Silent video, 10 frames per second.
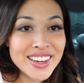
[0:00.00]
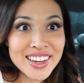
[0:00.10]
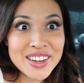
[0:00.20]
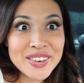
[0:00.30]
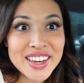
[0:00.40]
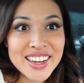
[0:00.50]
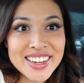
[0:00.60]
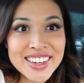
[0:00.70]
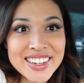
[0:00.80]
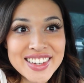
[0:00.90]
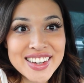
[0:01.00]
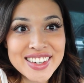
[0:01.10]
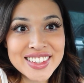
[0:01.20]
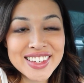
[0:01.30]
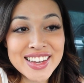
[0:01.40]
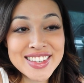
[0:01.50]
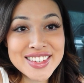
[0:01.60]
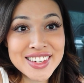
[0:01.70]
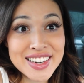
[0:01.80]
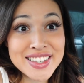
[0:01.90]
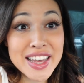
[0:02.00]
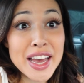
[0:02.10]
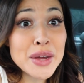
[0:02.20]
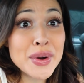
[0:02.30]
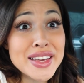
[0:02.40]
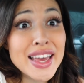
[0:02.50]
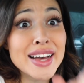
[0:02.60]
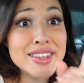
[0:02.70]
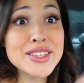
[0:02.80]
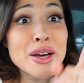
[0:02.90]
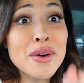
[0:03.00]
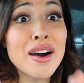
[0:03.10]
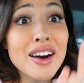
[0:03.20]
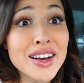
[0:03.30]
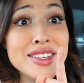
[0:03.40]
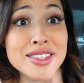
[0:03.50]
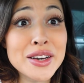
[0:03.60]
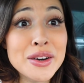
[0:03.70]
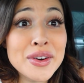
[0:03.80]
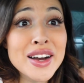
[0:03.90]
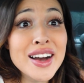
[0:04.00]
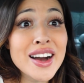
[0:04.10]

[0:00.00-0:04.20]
Anyway, it's crazy. Anyway, yeah, so also,